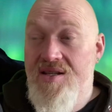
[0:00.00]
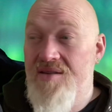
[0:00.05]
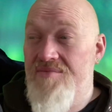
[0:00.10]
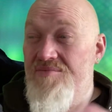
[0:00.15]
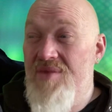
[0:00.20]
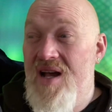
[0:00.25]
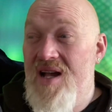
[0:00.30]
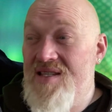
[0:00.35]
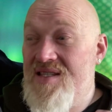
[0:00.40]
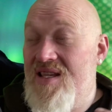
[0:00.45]
and
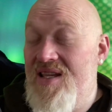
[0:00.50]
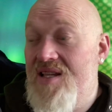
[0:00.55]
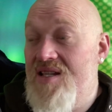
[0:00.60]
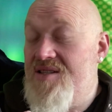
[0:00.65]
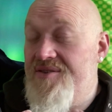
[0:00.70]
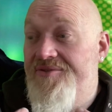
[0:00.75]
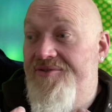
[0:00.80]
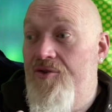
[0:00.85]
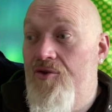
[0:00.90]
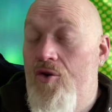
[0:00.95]
masking is
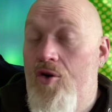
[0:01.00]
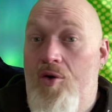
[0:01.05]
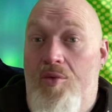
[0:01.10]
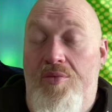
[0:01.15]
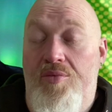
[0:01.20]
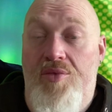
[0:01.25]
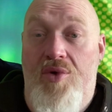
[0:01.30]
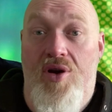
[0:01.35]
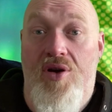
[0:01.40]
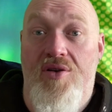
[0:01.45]
a form
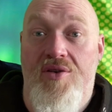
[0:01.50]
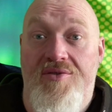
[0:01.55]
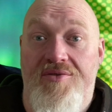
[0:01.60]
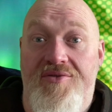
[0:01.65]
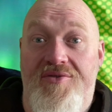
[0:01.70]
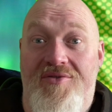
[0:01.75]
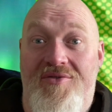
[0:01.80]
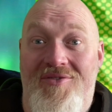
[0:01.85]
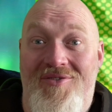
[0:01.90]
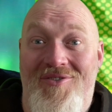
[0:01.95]
of,
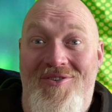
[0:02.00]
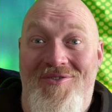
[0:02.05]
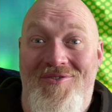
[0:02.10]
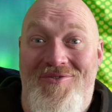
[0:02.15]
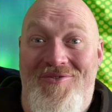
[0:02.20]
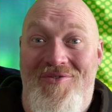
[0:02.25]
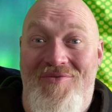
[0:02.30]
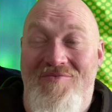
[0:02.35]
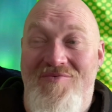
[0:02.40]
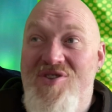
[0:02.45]
of
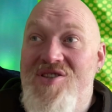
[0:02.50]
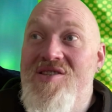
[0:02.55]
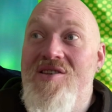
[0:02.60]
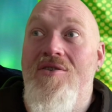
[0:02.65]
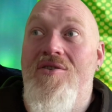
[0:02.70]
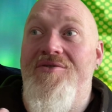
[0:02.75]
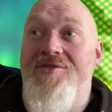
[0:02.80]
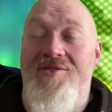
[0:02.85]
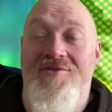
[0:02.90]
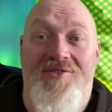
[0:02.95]

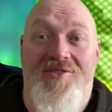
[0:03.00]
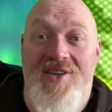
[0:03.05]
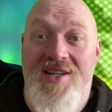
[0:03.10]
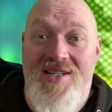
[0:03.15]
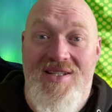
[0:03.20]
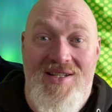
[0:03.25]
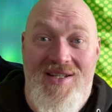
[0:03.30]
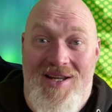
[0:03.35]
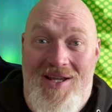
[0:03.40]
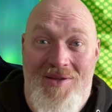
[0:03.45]
self
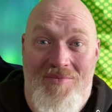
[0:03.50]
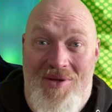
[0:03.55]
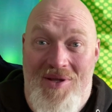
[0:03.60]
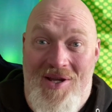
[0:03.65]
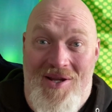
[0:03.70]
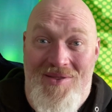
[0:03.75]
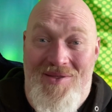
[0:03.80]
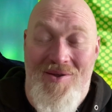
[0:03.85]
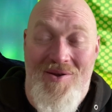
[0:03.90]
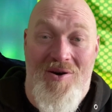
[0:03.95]
inflicted ABA
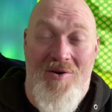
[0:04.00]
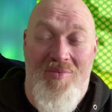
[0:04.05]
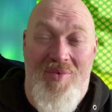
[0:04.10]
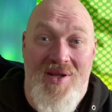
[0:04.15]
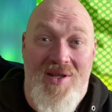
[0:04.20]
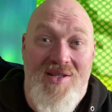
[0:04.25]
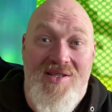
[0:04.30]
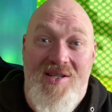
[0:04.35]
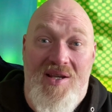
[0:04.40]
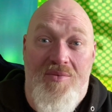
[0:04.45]
therapy
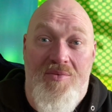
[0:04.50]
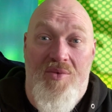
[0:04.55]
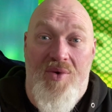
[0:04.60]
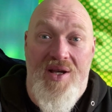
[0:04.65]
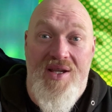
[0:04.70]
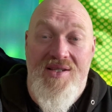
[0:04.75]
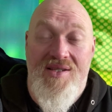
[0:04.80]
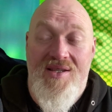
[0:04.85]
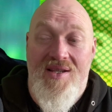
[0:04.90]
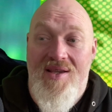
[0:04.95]
in some
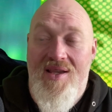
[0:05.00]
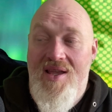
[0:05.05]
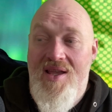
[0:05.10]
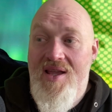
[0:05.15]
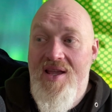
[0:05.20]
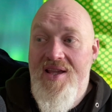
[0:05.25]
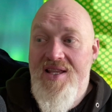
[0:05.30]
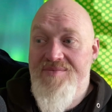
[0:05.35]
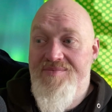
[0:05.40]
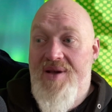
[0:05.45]
ways.
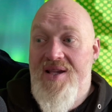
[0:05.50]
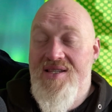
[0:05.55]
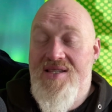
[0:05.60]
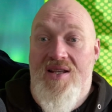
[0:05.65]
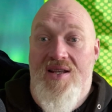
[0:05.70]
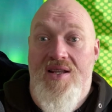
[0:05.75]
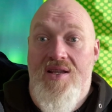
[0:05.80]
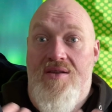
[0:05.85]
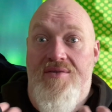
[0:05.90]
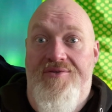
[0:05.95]
It's
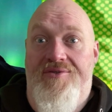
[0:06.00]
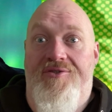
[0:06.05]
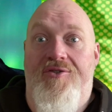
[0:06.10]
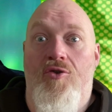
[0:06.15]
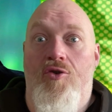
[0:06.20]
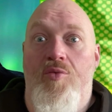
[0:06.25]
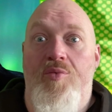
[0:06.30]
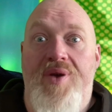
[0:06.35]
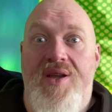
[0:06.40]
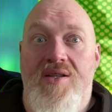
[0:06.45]
basically
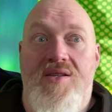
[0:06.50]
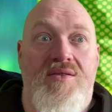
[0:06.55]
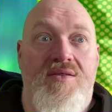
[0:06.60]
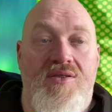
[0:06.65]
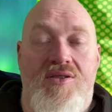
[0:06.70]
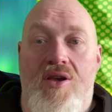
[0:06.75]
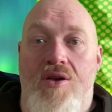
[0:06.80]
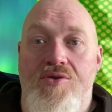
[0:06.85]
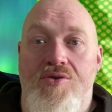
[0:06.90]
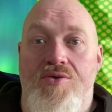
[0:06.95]
conforming to the
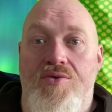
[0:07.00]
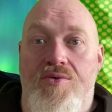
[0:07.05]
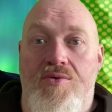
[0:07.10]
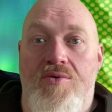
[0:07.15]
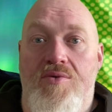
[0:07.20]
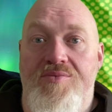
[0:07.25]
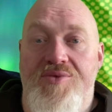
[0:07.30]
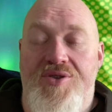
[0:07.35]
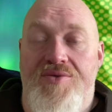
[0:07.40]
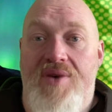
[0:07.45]
social
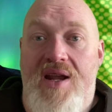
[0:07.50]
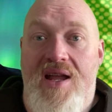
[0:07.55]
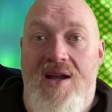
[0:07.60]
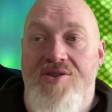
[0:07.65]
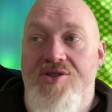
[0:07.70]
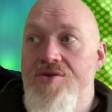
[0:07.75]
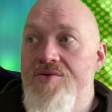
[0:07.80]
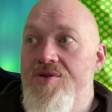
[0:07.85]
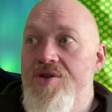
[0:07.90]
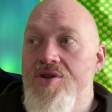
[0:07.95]
norms
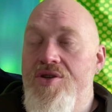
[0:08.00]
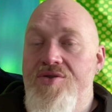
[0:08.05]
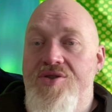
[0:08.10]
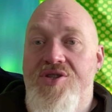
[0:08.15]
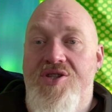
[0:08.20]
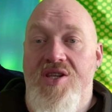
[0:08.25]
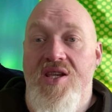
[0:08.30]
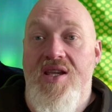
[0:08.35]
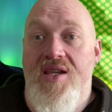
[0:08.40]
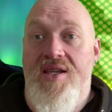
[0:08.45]
around you that you
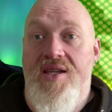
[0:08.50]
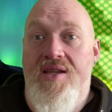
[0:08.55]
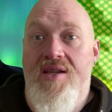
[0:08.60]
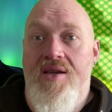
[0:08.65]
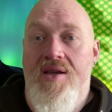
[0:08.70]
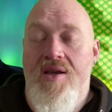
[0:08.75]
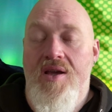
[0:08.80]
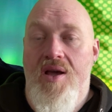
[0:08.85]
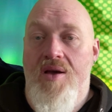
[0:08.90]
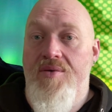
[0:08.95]
see.
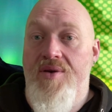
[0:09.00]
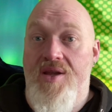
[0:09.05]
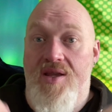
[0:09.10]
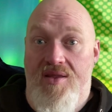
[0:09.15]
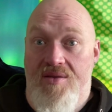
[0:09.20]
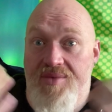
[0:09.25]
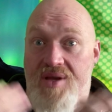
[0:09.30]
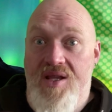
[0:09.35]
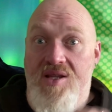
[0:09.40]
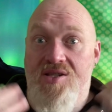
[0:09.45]
In
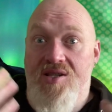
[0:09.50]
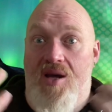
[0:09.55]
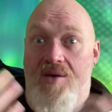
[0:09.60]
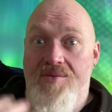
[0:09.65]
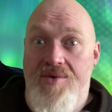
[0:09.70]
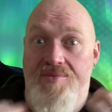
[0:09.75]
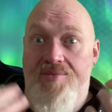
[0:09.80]
the meantime, you're